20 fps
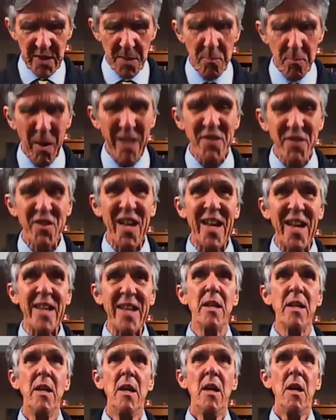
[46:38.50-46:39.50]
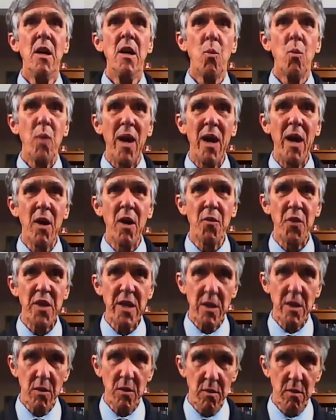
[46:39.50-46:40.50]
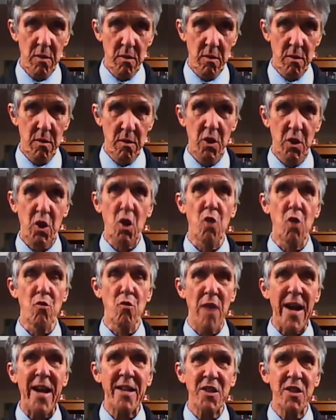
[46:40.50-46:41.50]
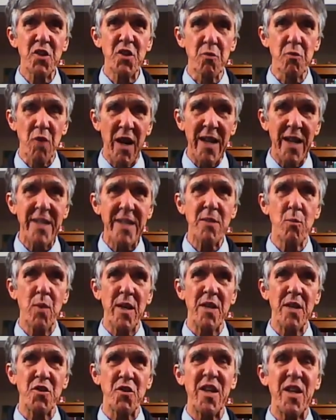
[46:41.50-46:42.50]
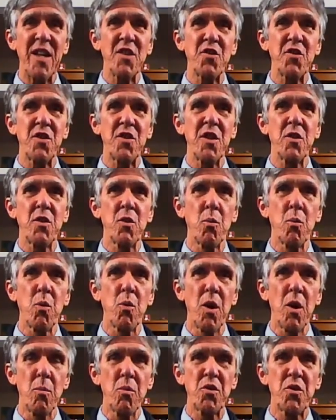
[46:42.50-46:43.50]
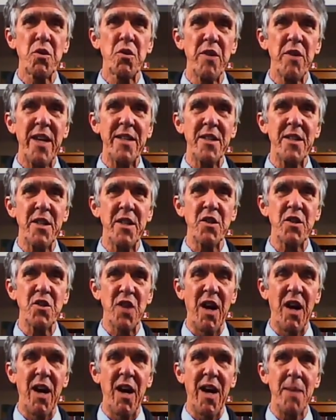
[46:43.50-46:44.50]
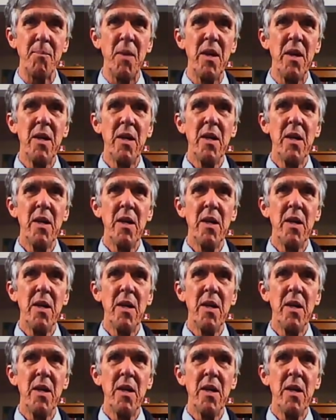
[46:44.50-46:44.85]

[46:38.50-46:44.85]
by saying, well, the Quran is right when it says that the world was created in time,